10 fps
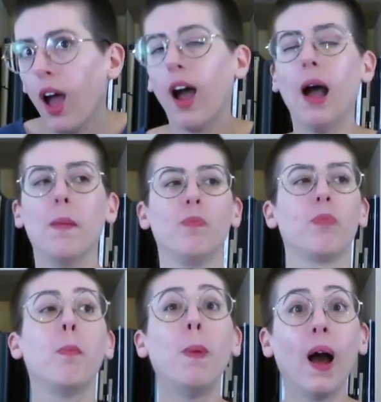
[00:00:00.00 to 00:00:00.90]

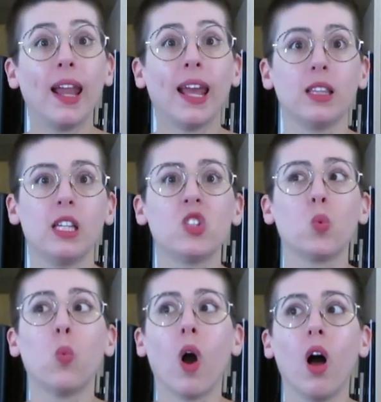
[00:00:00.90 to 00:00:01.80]
But at least
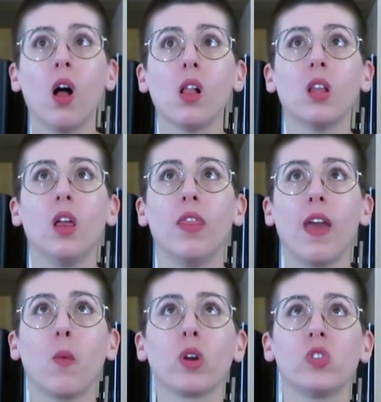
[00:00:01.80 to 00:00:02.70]
while
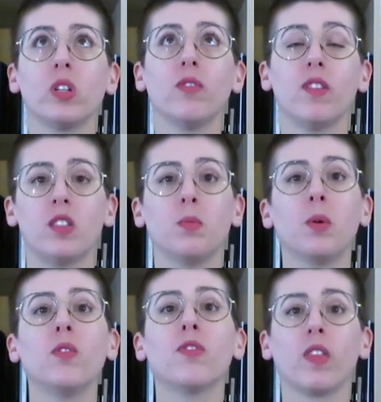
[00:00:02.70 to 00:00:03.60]
they were still
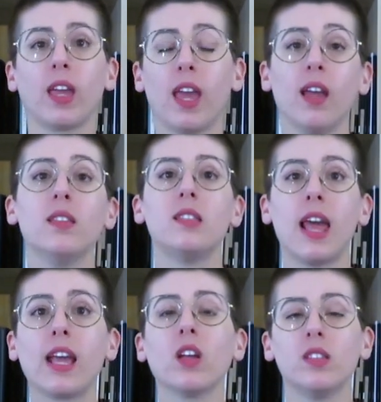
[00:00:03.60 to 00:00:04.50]
visible for the kids,
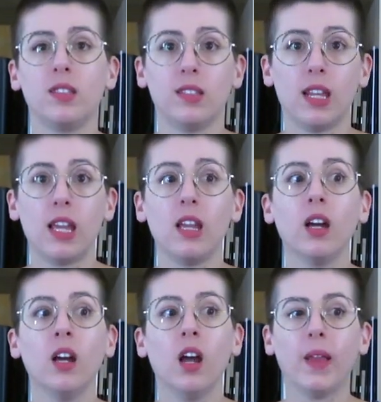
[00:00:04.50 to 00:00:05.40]
they could
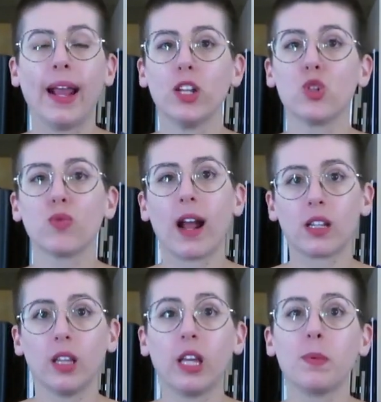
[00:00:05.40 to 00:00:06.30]
see like a
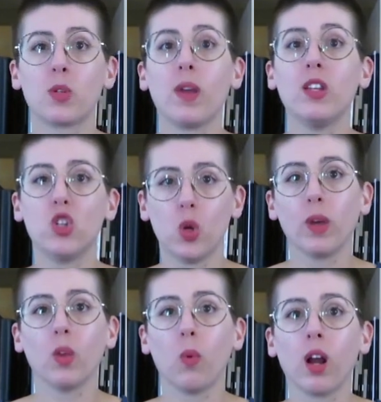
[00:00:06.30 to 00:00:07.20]
direct link between
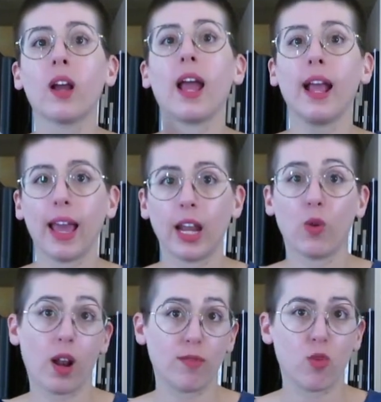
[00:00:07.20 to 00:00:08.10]
doing the work and getting
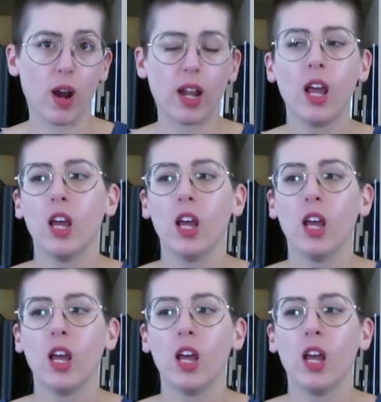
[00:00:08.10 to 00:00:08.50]
credit for it.